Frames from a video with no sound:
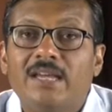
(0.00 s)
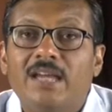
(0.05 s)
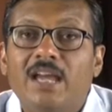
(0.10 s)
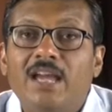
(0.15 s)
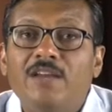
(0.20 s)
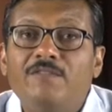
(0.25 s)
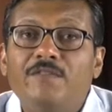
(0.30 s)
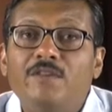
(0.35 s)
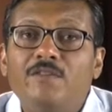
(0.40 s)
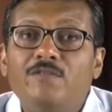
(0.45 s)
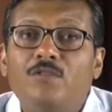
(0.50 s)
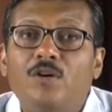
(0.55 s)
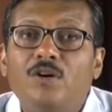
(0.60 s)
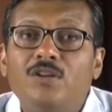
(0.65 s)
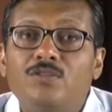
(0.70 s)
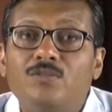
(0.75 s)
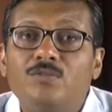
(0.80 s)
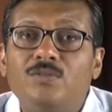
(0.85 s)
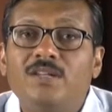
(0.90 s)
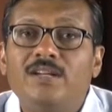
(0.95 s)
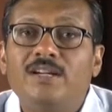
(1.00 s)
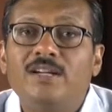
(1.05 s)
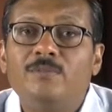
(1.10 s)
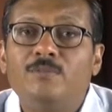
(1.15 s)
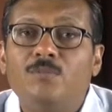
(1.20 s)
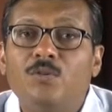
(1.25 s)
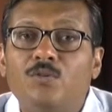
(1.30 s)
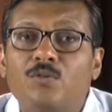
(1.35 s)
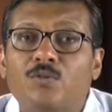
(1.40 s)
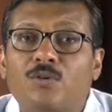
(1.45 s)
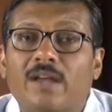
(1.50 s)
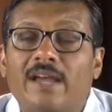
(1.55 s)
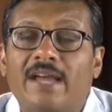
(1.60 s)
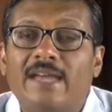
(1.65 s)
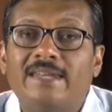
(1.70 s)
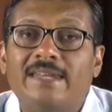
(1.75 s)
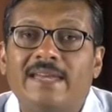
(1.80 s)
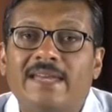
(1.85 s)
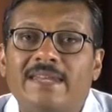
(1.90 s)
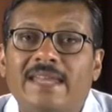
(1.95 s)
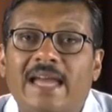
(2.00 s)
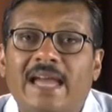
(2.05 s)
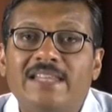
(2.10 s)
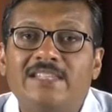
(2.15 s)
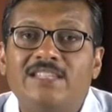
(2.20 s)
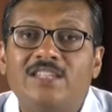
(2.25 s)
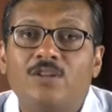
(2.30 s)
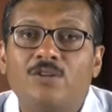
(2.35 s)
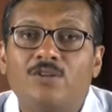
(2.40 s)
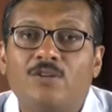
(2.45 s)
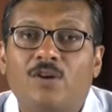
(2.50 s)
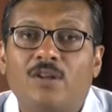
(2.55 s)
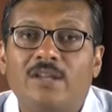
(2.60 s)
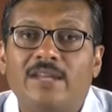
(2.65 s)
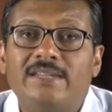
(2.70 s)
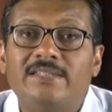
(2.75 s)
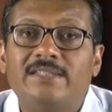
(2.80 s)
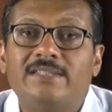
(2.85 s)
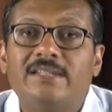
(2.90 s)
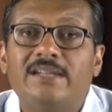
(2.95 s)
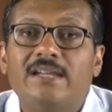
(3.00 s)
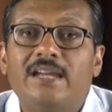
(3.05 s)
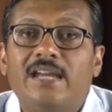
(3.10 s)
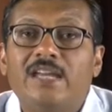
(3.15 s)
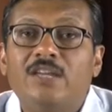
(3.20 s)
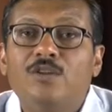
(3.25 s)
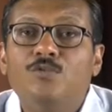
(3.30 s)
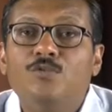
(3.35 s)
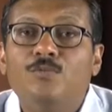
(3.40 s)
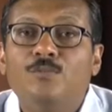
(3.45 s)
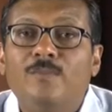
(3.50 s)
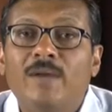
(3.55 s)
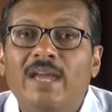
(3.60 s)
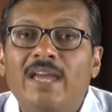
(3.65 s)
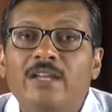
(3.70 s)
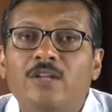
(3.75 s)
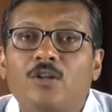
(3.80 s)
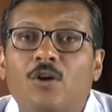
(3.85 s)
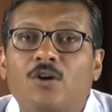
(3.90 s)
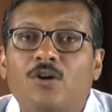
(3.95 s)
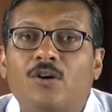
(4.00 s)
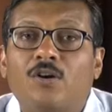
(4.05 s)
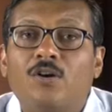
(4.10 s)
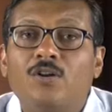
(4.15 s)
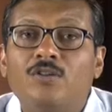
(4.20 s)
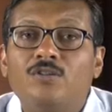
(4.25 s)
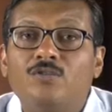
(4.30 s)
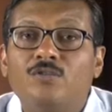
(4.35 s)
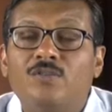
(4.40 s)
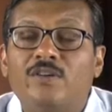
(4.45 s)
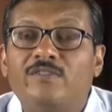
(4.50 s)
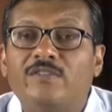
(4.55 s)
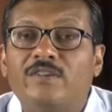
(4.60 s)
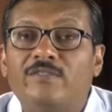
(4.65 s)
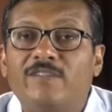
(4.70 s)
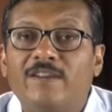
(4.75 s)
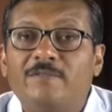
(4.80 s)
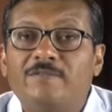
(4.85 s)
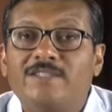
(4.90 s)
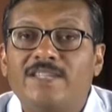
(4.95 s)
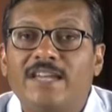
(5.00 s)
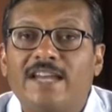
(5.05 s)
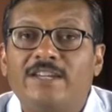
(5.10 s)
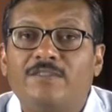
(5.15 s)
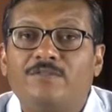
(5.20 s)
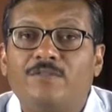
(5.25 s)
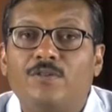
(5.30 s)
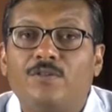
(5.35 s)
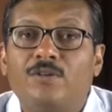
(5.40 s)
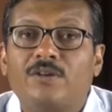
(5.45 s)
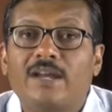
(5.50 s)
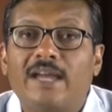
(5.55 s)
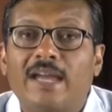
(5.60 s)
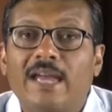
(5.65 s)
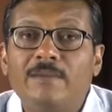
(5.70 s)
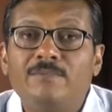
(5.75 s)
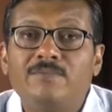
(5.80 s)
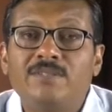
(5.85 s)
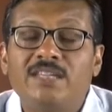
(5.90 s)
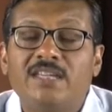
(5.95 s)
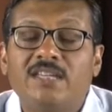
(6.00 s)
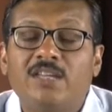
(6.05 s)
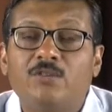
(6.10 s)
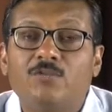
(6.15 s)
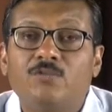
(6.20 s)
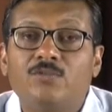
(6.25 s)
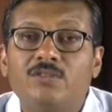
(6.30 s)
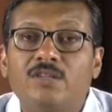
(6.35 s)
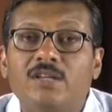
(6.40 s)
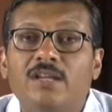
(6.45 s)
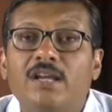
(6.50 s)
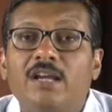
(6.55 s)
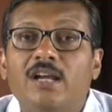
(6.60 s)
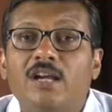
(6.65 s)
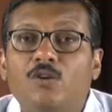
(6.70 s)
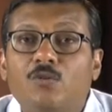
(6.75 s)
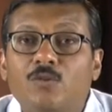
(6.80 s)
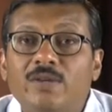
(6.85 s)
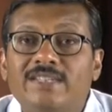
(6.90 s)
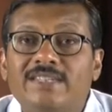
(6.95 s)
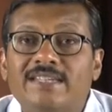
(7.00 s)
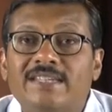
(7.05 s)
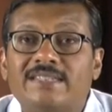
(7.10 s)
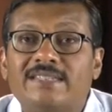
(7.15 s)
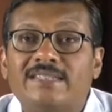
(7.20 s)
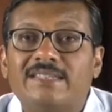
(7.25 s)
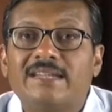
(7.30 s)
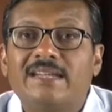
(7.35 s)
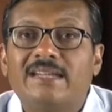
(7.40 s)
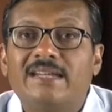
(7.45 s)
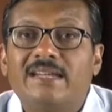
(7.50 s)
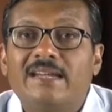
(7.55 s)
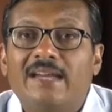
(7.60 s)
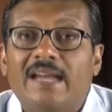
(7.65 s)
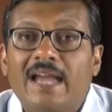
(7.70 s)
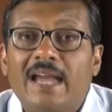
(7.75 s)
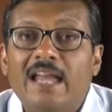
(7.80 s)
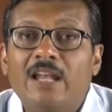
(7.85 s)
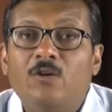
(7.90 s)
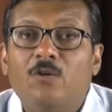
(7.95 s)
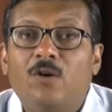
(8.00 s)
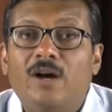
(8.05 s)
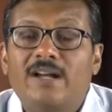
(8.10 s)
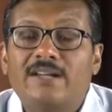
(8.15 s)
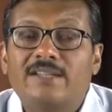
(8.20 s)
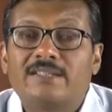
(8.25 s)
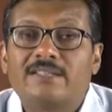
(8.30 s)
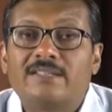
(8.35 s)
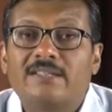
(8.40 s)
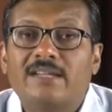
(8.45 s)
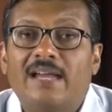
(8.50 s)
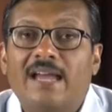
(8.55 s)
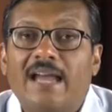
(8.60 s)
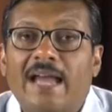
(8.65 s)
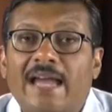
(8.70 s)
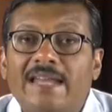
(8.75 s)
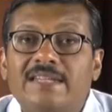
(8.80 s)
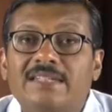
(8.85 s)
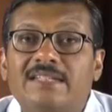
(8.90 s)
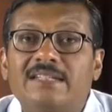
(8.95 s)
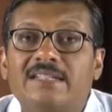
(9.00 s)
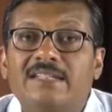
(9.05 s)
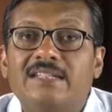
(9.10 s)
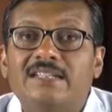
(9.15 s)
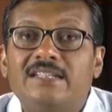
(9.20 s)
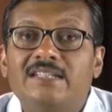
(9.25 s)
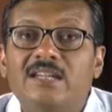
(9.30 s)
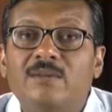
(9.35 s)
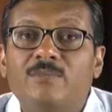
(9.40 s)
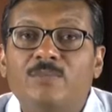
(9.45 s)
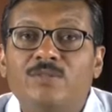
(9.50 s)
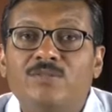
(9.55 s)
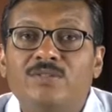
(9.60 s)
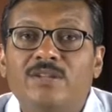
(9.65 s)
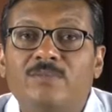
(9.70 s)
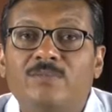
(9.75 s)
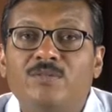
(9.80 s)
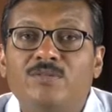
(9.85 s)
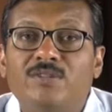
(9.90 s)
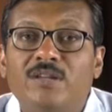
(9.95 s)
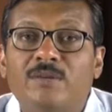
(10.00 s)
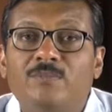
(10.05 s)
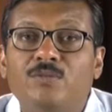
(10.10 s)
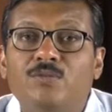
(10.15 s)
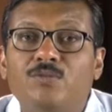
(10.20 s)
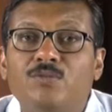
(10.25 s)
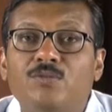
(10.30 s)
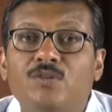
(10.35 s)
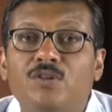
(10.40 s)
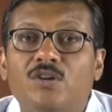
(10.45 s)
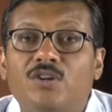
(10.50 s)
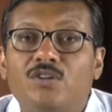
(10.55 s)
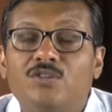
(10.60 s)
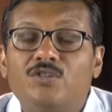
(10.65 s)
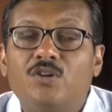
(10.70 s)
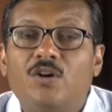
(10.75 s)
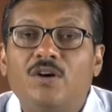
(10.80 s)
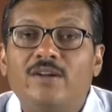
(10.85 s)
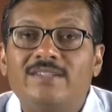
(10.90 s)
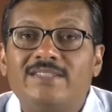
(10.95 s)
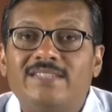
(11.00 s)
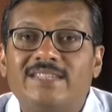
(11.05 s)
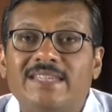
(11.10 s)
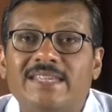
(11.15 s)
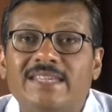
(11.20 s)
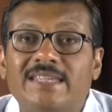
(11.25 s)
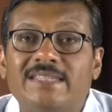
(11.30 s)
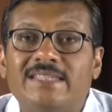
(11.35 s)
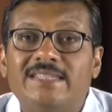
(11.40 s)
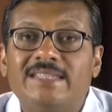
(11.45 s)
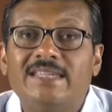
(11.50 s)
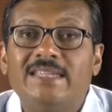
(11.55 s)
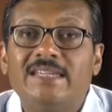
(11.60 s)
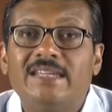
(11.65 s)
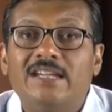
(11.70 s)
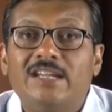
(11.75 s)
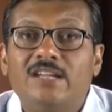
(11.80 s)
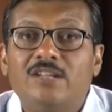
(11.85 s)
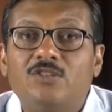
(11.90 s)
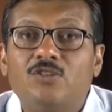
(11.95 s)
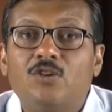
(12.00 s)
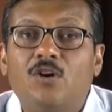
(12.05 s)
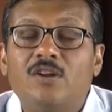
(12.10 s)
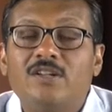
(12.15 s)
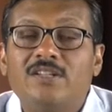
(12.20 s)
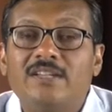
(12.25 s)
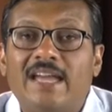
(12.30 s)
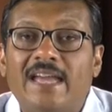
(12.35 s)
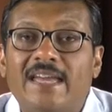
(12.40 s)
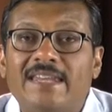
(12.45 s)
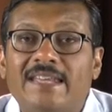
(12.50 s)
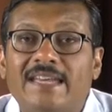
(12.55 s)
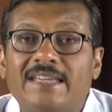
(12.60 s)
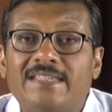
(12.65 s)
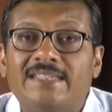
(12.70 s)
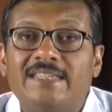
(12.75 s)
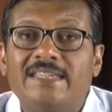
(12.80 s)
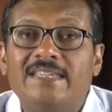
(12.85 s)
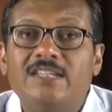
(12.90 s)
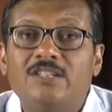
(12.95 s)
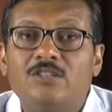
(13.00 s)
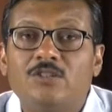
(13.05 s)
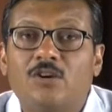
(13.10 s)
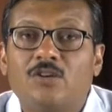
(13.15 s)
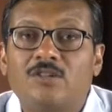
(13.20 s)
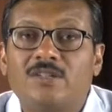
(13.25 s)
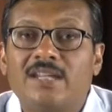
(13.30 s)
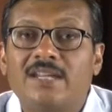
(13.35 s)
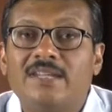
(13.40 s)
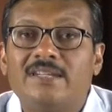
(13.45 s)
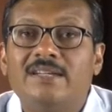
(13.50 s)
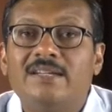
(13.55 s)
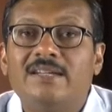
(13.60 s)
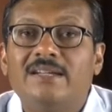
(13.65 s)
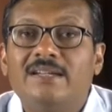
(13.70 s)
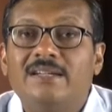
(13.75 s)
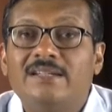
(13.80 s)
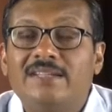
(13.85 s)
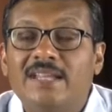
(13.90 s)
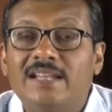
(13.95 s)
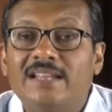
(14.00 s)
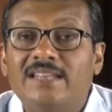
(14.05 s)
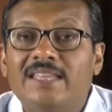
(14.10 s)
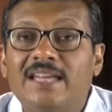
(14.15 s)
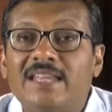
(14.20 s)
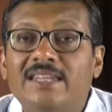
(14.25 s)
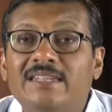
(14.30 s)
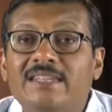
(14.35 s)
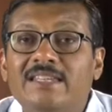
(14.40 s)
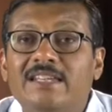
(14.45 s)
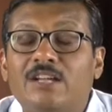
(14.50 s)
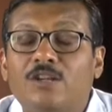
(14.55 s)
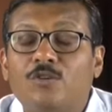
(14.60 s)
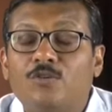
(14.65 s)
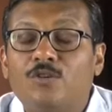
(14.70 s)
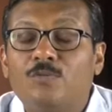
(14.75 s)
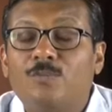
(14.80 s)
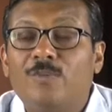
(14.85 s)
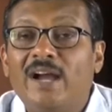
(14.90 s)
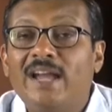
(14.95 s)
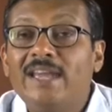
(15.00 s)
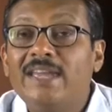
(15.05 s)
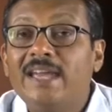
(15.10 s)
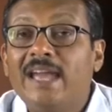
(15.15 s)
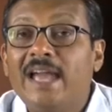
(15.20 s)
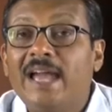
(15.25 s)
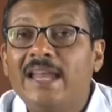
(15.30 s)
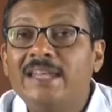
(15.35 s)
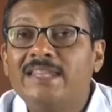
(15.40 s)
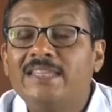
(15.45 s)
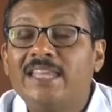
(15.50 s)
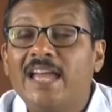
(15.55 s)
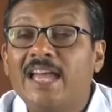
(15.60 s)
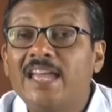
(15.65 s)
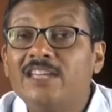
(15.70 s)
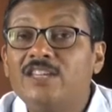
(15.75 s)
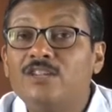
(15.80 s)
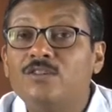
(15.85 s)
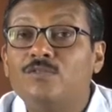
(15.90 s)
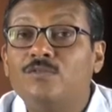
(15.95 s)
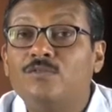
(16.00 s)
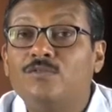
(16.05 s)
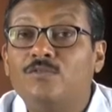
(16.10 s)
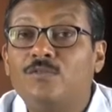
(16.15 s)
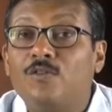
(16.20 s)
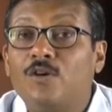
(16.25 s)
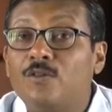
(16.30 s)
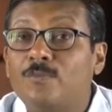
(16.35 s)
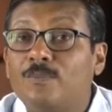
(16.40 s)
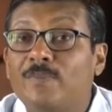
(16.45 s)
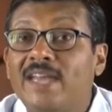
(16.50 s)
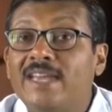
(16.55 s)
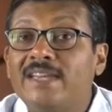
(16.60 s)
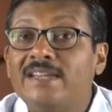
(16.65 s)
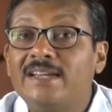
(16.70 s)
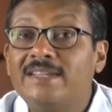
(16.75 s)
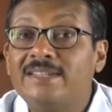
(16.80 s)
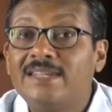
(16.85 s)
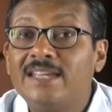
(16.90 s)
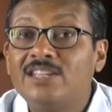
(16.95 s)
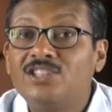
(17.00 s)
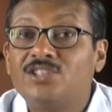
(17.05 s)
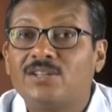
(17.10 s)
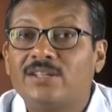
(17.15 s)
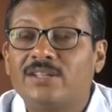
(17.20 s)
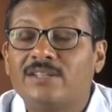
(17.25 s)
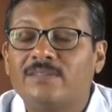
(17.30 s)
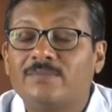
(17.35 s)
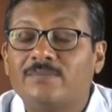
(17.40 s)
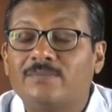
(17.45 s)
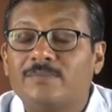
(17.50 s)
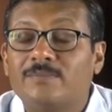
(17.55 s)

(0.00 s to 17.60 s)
If you want to learn more and enhance your knowledge, you may log on to our website for MCQs, quizzes, LORs at www.cec.nic.in. Till then, goodbye and thank you for paying attention.